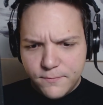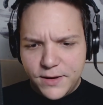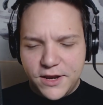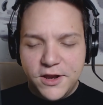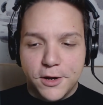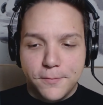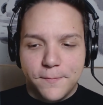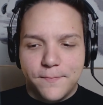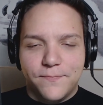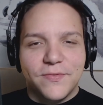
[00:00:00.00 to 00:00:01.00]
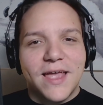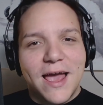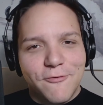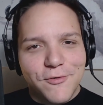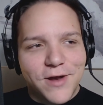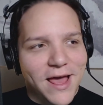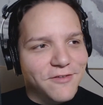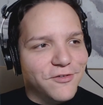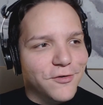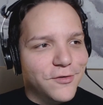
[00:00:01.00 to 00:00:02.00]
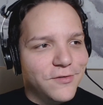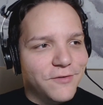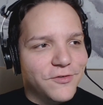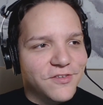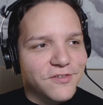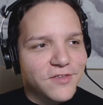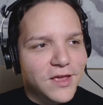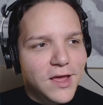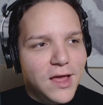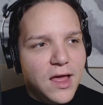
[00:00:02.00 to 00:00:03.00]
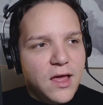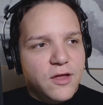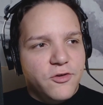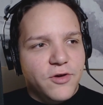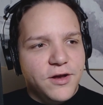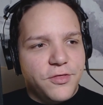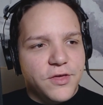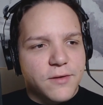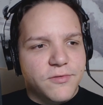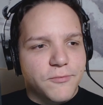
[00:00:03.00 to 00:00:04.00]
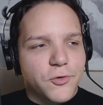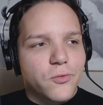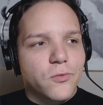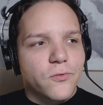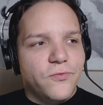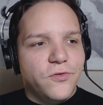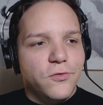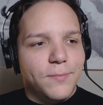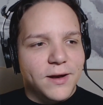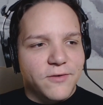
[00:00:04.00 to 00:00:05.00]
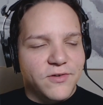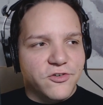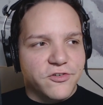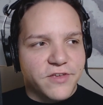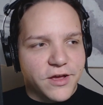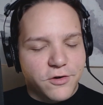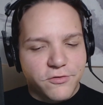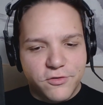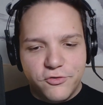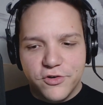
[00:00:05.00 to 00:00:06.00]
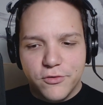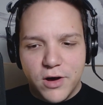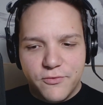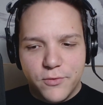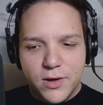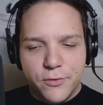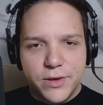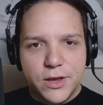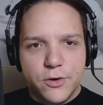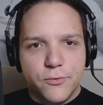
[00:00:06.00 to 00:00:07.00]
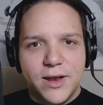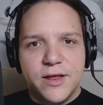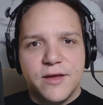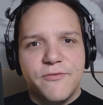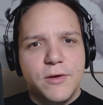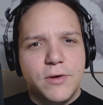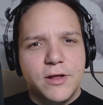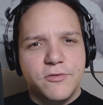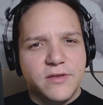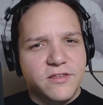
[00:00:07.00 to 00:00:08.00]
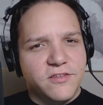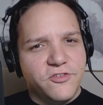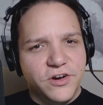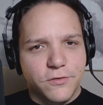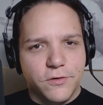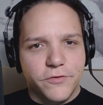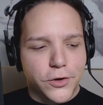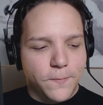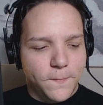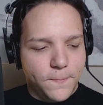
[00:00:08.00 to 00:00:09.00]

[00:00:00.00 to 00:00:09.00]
But, you know, everyone has their own differences. Trying to think of some cool TubeBuddy features I can also show off while we are waiting if anyone else wants a channel review.